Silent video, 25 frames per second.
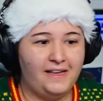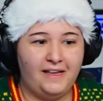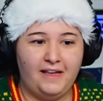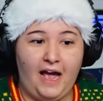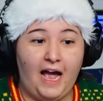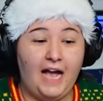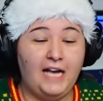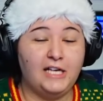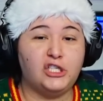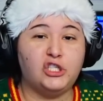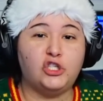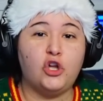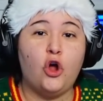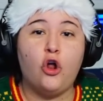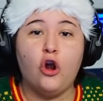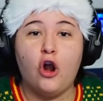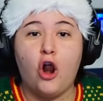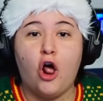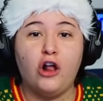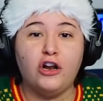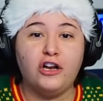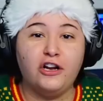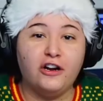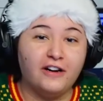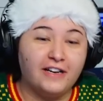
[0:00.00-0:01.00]
I stole
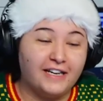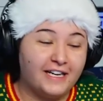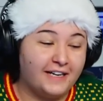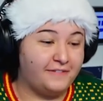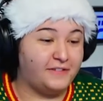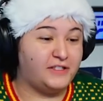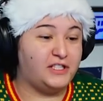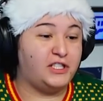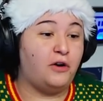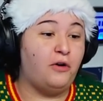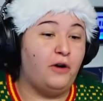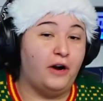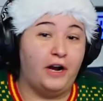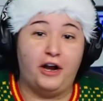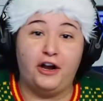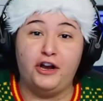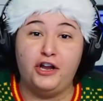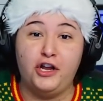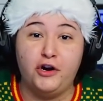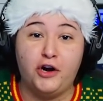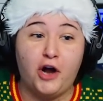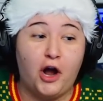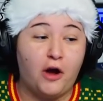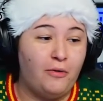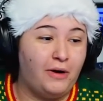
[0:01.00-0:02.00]
all your gifts, so here
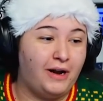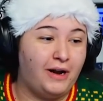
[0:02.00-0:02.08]
you go